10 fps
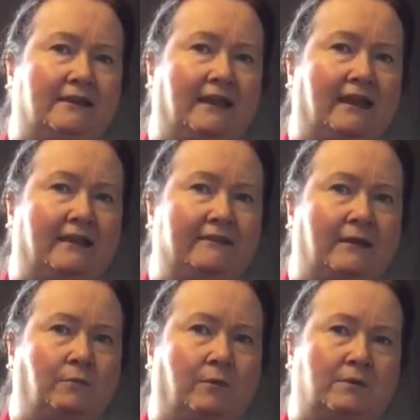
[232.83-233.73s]
And
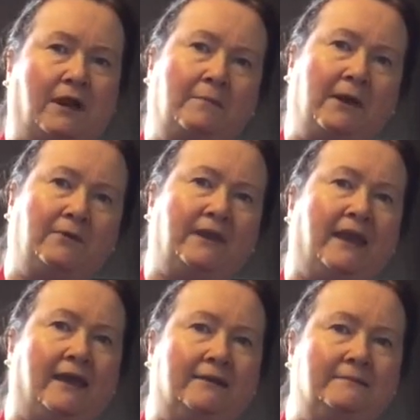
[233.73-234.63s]
then we'll come out
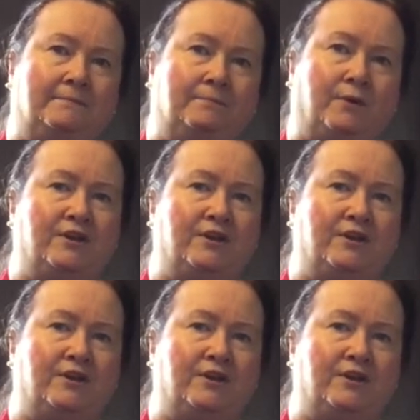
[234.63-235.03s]
and put a